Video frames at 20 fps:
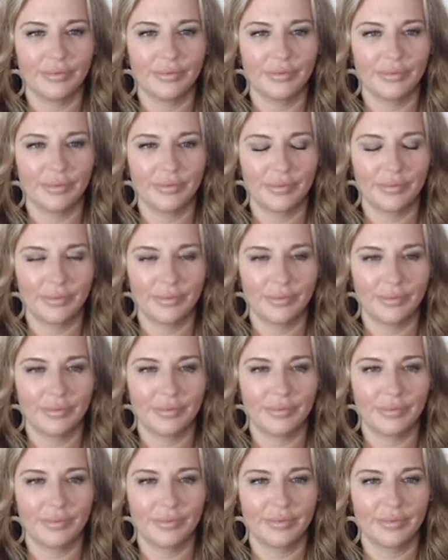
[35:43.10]

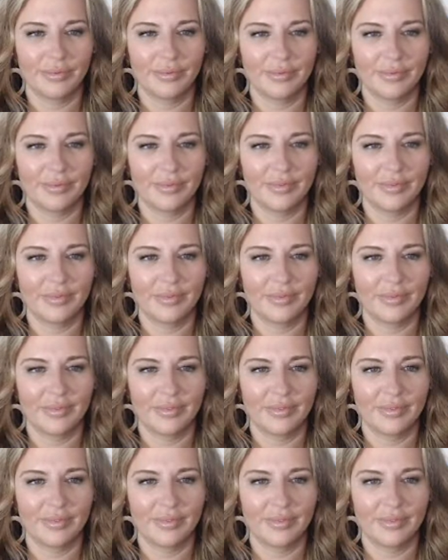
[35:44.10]

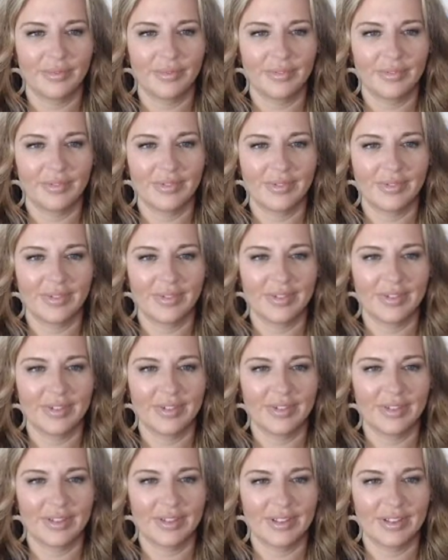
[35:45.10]

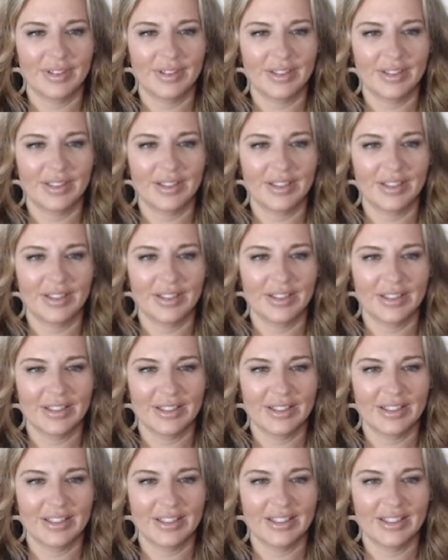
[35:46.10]

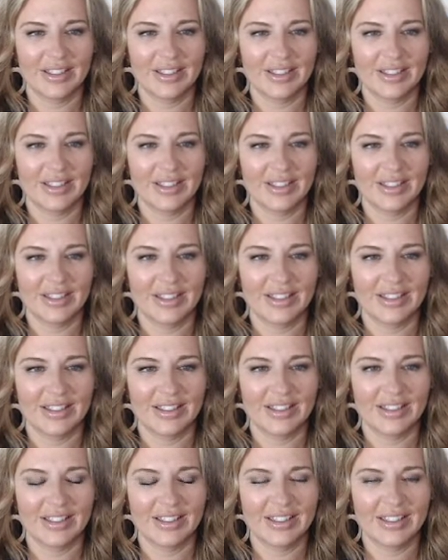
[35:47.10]

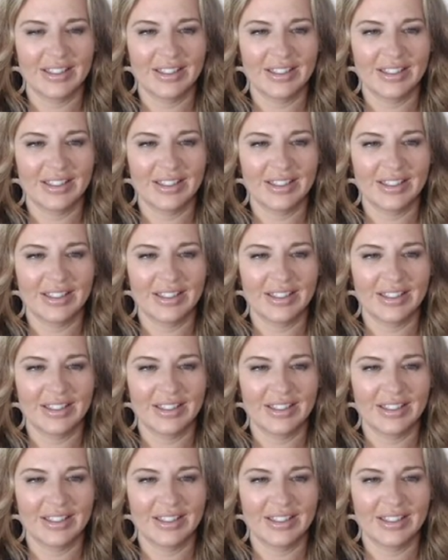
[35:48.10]
[no speech]